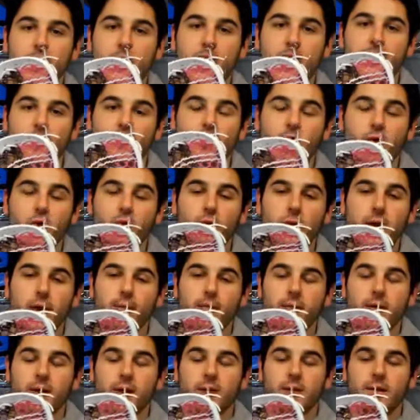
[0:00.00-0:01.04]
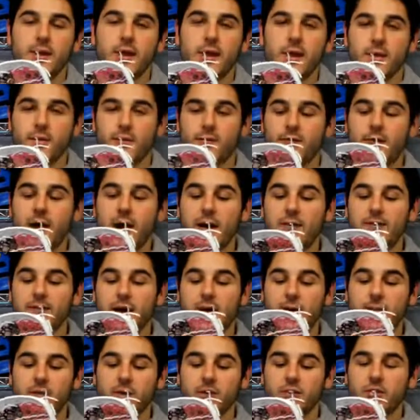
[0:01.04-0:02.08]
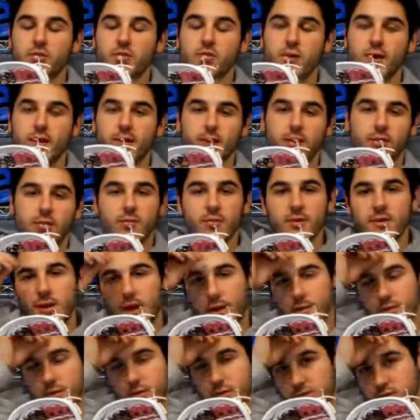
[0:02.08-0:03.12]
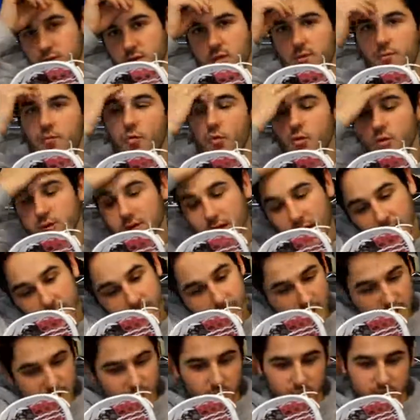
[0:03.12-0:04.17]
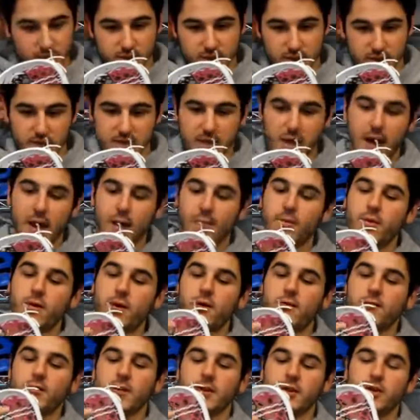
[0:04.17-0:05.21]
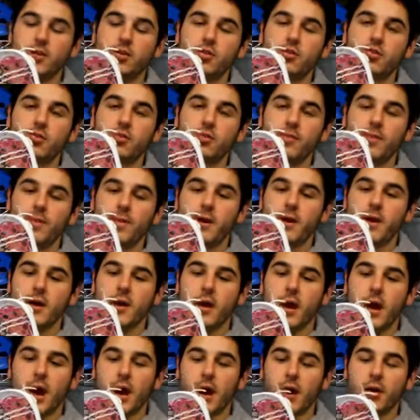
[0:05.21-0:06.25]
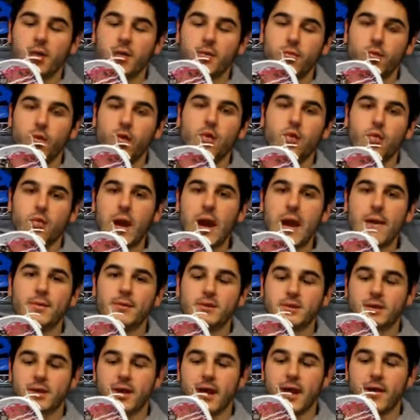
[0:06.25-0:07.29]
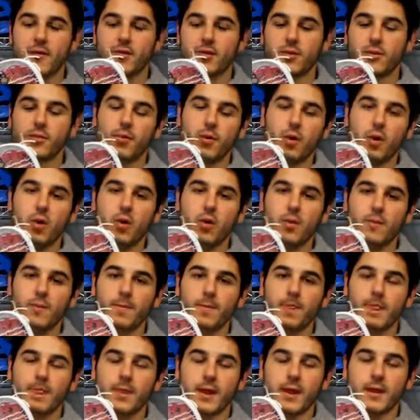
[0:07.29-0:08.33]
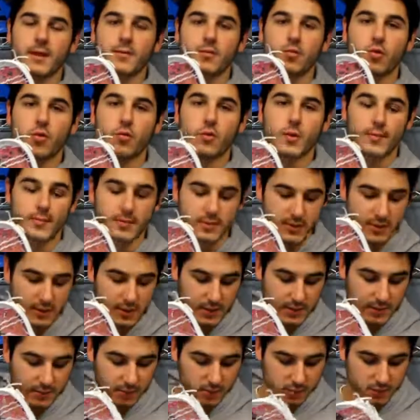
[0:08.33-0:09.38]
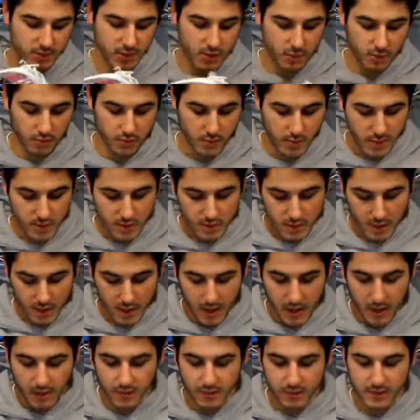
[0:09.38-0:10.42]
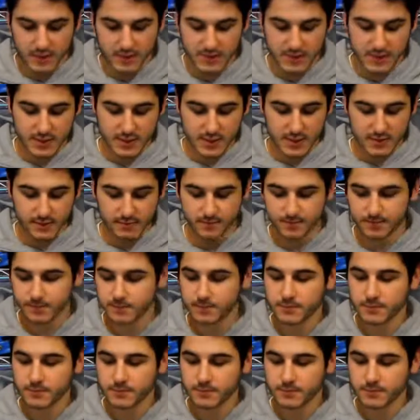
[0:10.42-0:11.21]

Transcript: will have more whip than a 5-diamond U and a 3-diamond U. So the more diamonds across the top of the U, the more grab it's going to have on the ball, and the more whip it's going to give you. So you can see